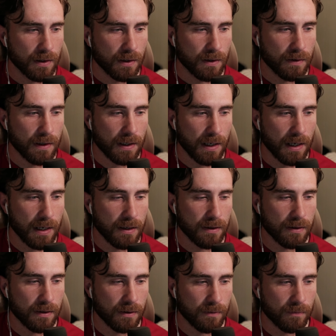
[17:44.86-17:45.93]
they
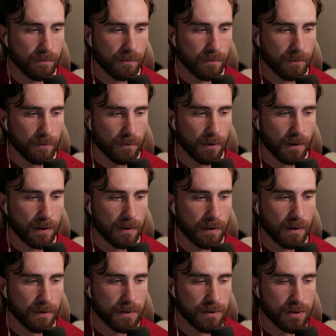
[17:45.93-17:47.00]
hated him, right?
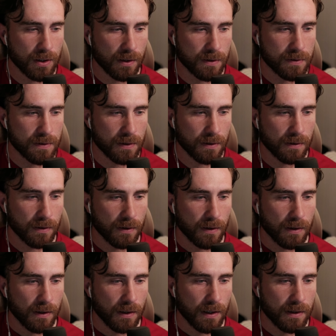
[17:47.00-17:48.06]
They had jealousy,
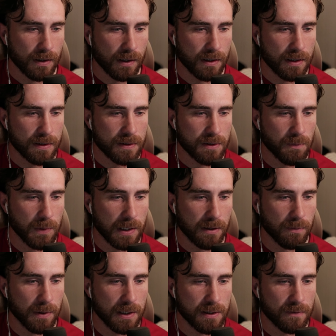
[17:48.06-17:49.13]
and they could not
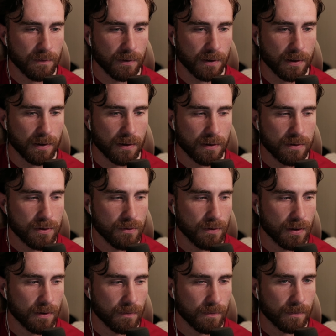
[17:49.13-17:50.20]
speak peacefully to
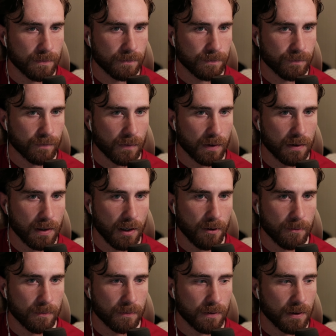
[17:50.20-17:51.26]
him. Now,
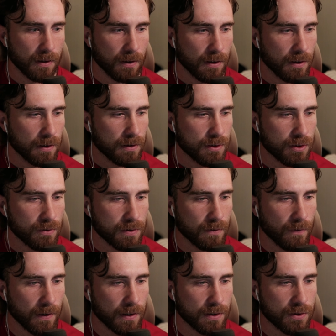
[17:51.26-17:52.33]
Joseph
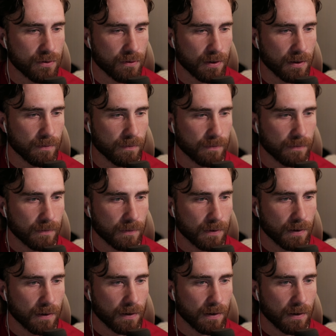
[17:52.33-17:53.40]
had a dream,
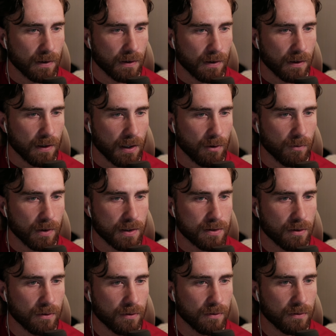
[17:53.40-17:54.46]
and when he
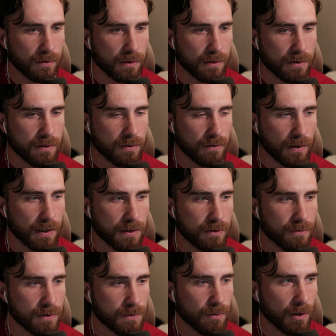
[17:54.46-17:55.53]
told it to
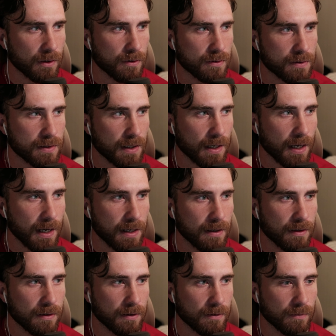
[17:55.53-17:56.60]
his brothers, they
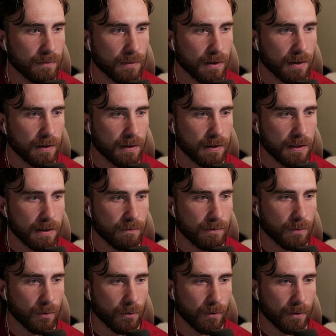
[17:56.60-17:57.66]
hated him
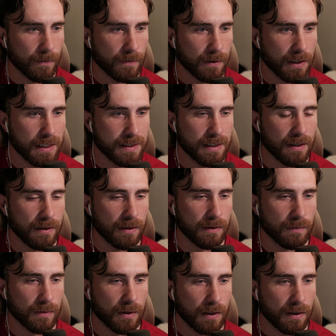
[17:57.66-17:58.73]
even more. He said to
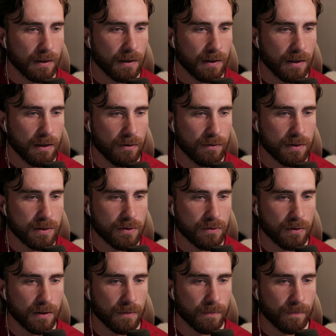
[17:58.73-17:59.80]
them, "Hear this
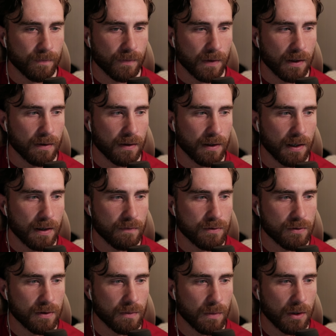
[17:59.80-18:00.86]
dream that I have
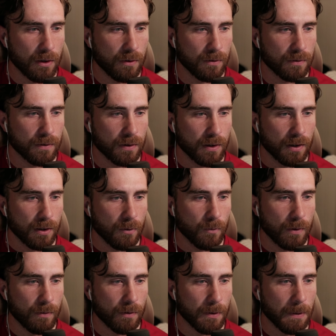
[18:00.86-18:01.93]
dreamed. Behold,
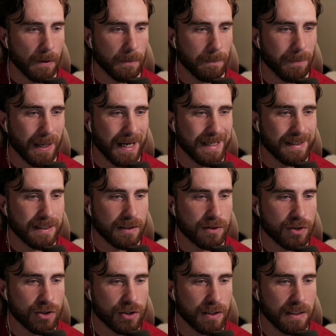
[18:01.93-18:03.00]
we were binding
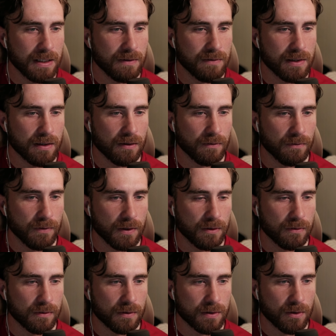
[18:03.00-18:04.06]
sheaves in the
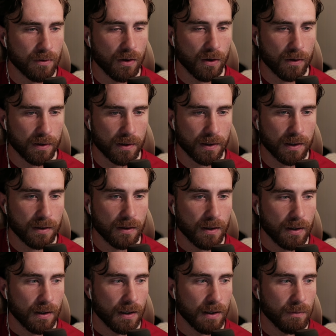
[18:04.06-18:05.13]
field," so gardening,
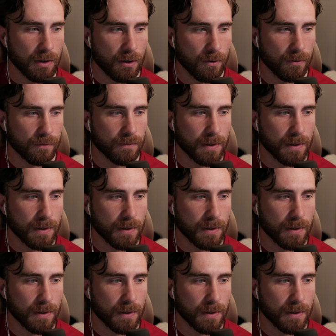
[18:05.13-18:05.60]
"and behold, my